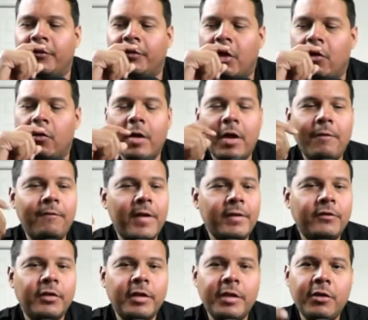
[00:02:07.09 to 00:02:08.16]
So
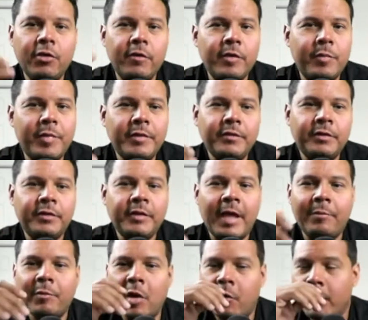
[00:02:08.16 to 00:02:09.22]
eventually, you know, the business
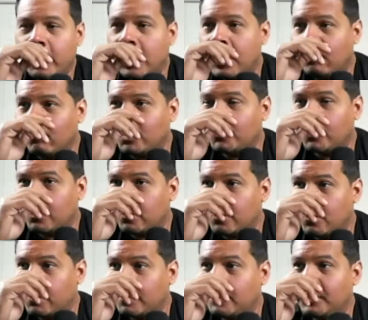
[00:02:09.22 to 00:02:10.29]
kept going, and we
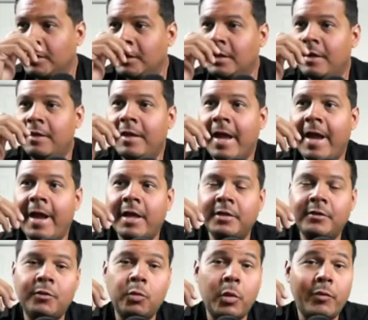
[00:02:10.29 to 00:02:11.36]
started noticing
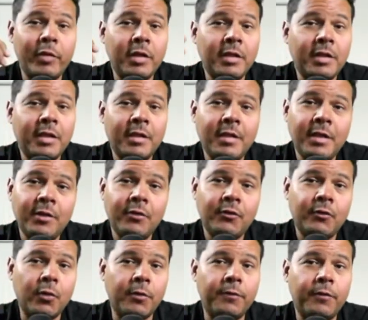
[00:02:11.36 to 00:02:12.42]
that we really didn't need a
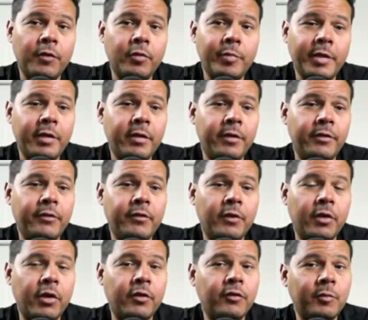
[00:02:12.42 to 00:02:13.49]
storefront because
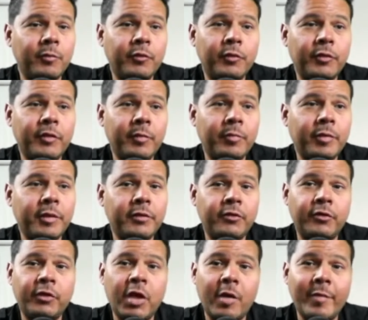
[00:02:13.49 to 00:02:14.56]
the customers would simply
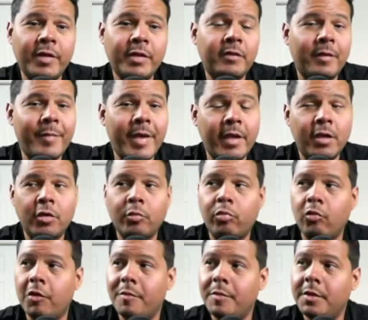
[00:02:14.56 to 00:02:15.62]
just come in to make an
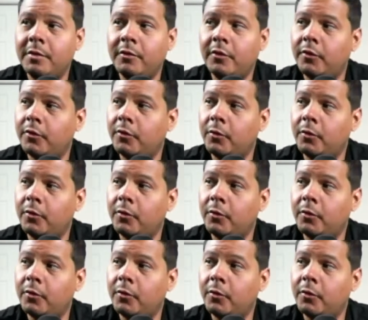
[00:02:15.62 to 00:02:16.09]
appointment